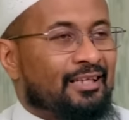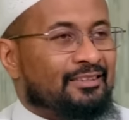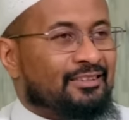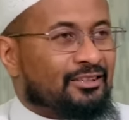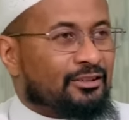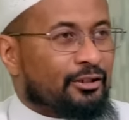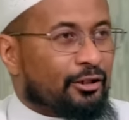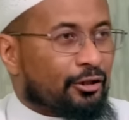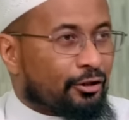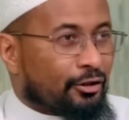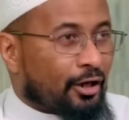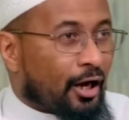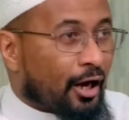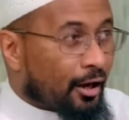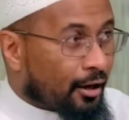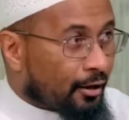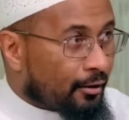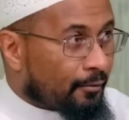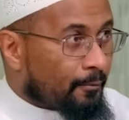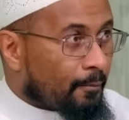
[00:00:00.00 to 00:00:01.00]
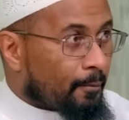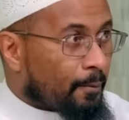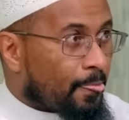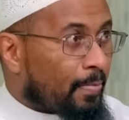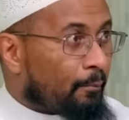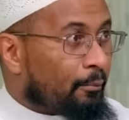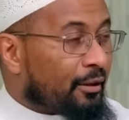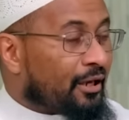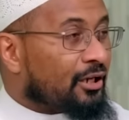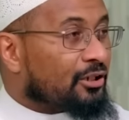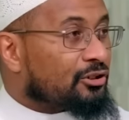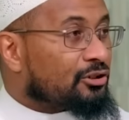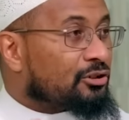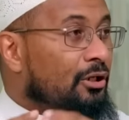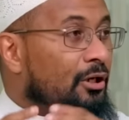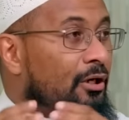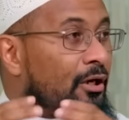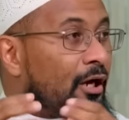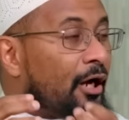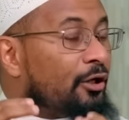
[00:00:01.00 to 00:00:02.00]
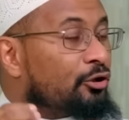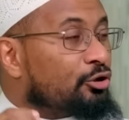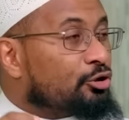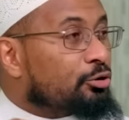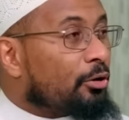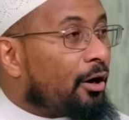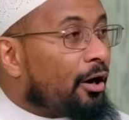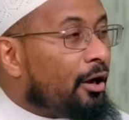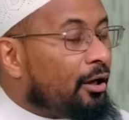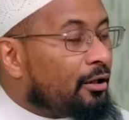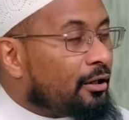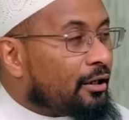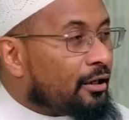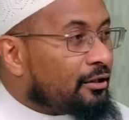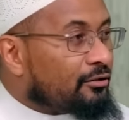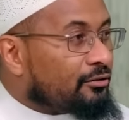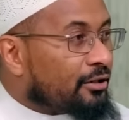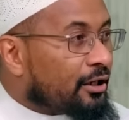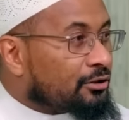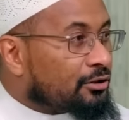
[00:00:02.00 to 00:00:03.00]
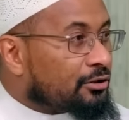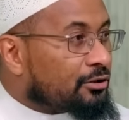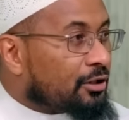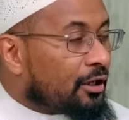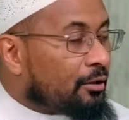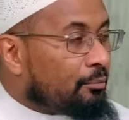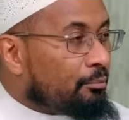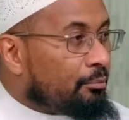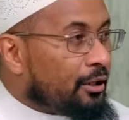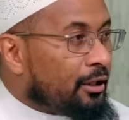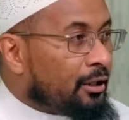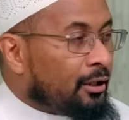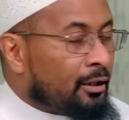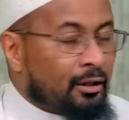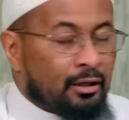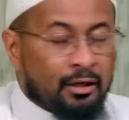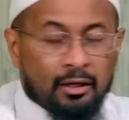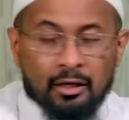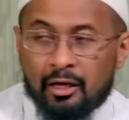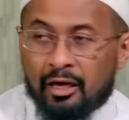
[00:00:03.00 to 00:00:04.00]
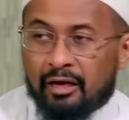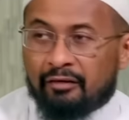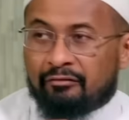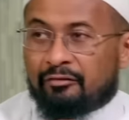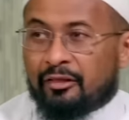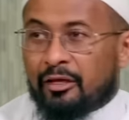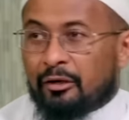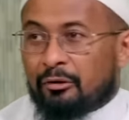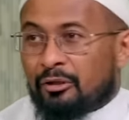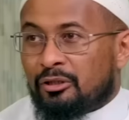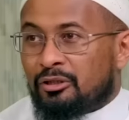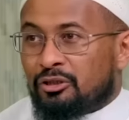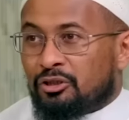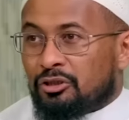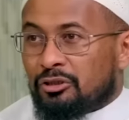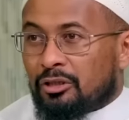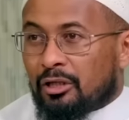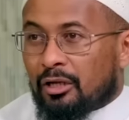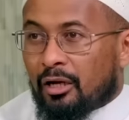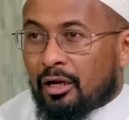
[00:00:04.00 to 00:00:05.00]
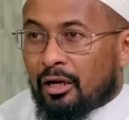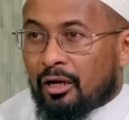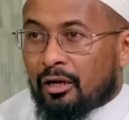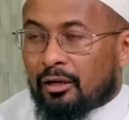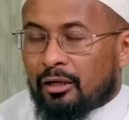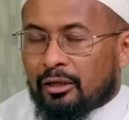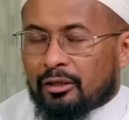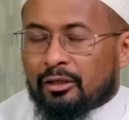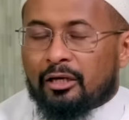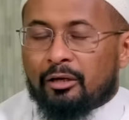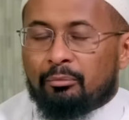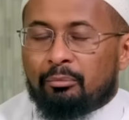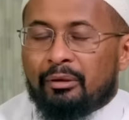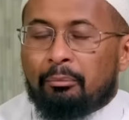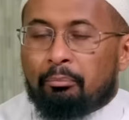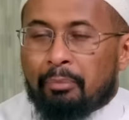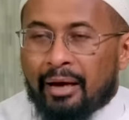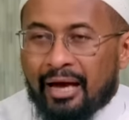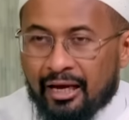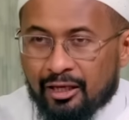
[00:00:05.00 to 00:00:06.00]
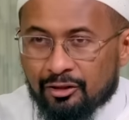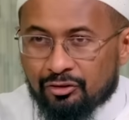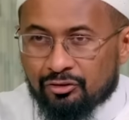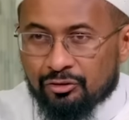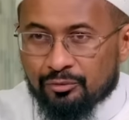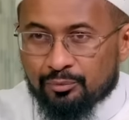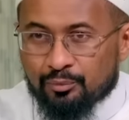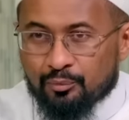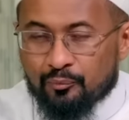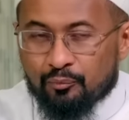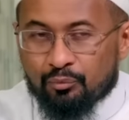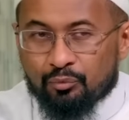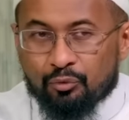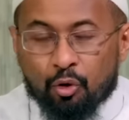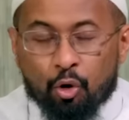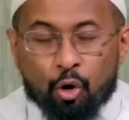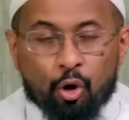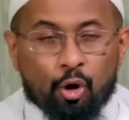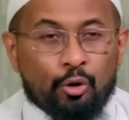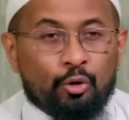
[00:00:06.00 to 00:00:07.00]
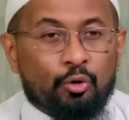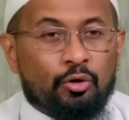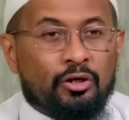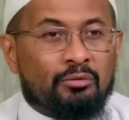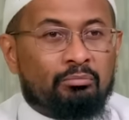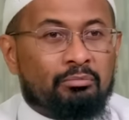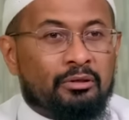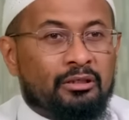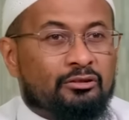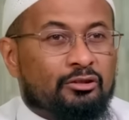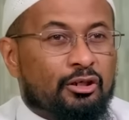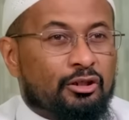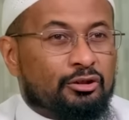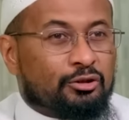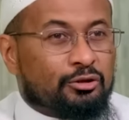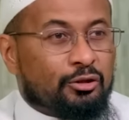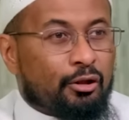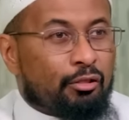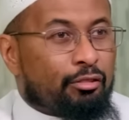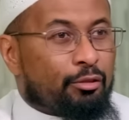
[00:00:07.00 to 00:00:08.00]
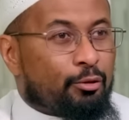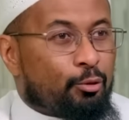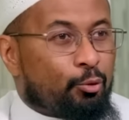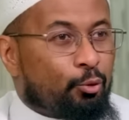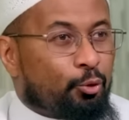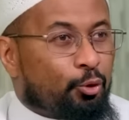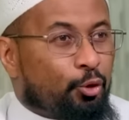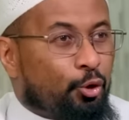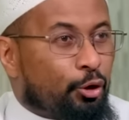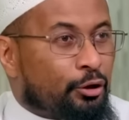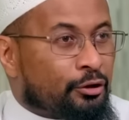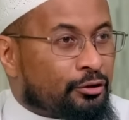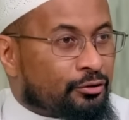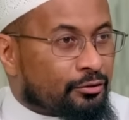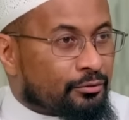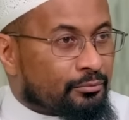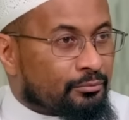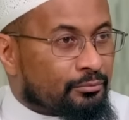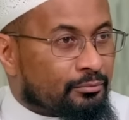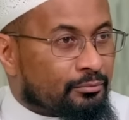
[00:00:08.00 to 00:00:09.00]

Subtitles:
as-sarra. Because a trial and a test can be, if there is, it can be bad, or you can be tested through good,